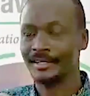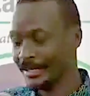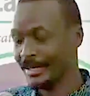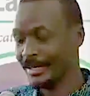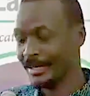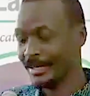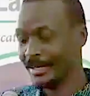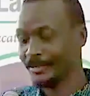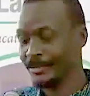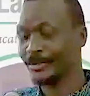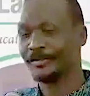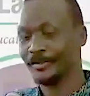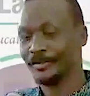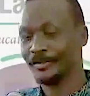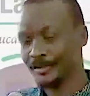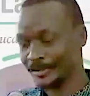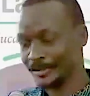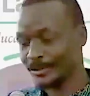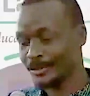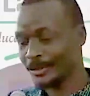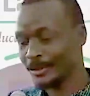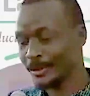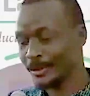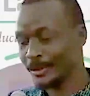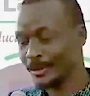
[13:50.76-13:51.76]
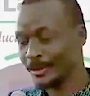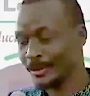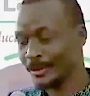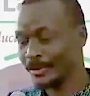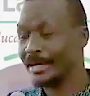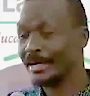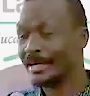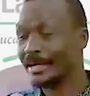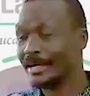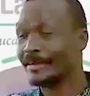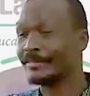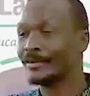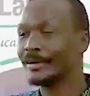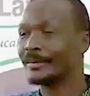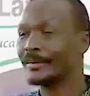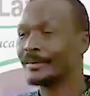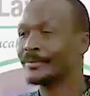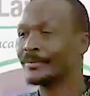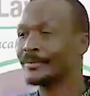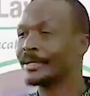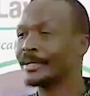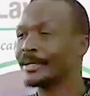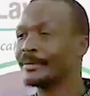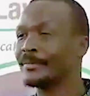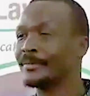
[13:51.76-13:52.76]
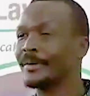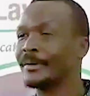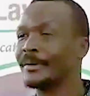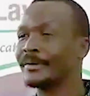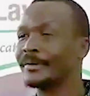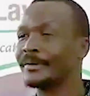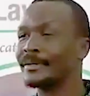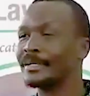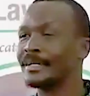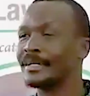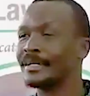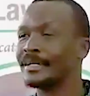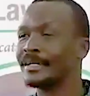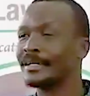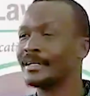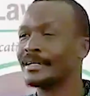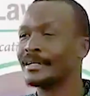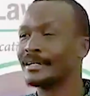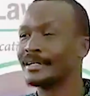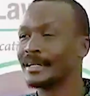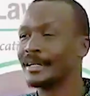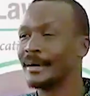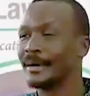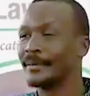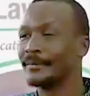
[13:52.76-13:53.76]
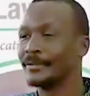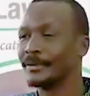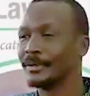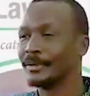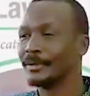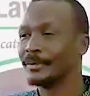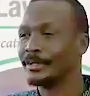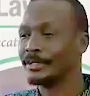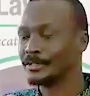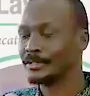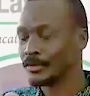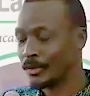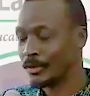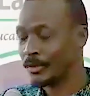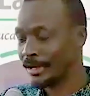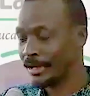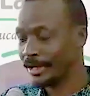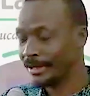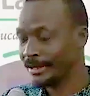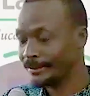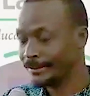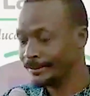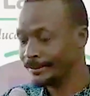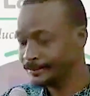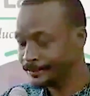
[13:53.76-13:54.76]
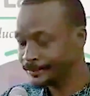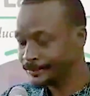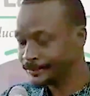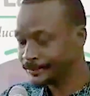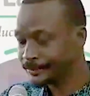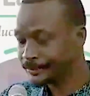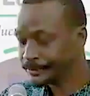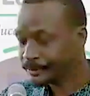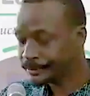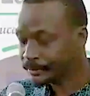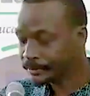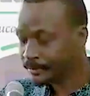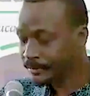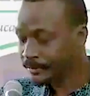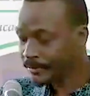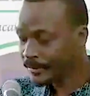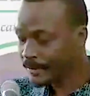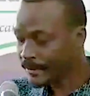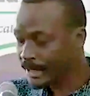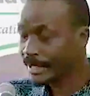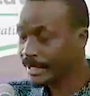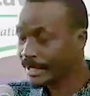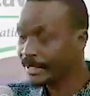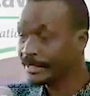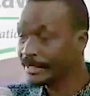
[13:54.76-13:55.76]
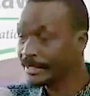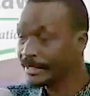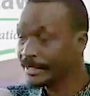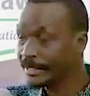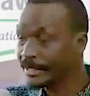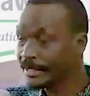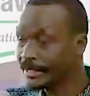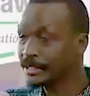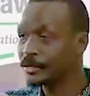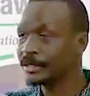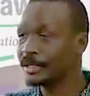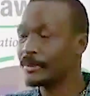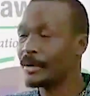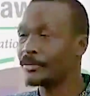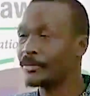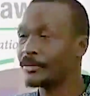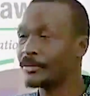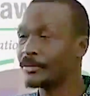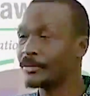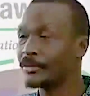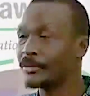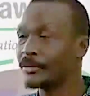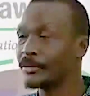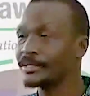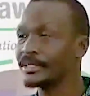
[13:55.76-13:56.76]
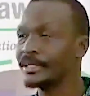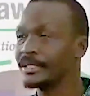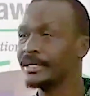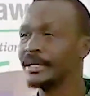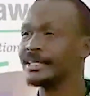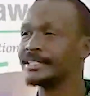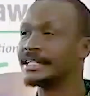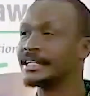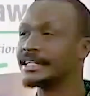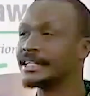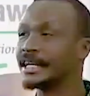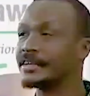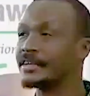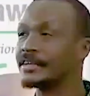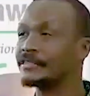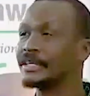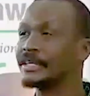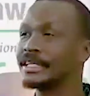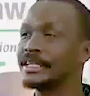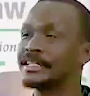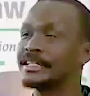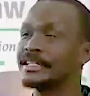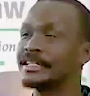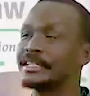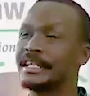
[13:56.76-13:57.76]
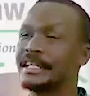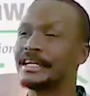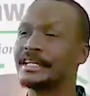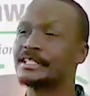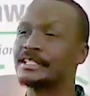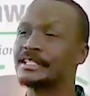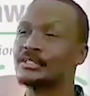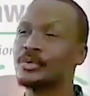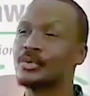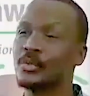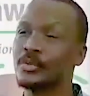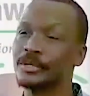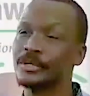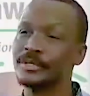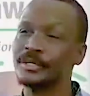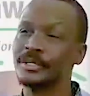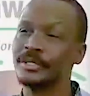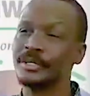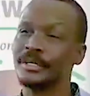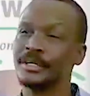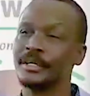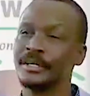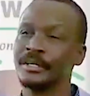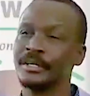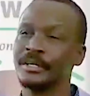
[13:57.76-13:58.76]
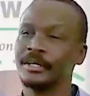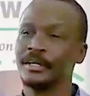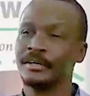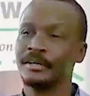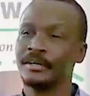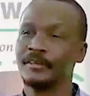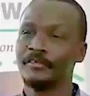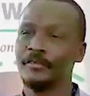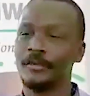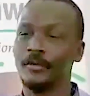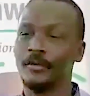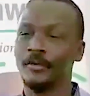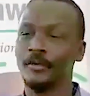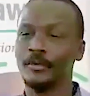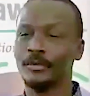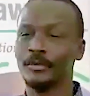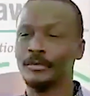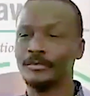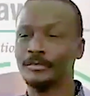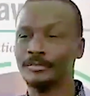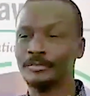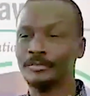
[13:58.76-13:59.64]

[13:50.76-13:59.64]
I'm sure those who are old enough know what I'm talking about. I'm talking about the scholar. And he talked about a certain trinity that is good for